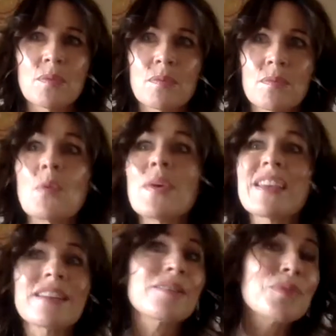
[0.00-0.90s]
Well, we
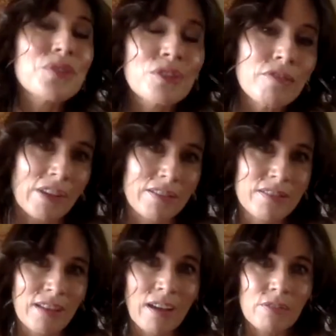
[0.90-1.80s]
can observe
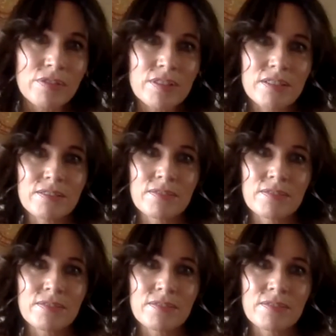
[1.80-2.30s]
ourselves.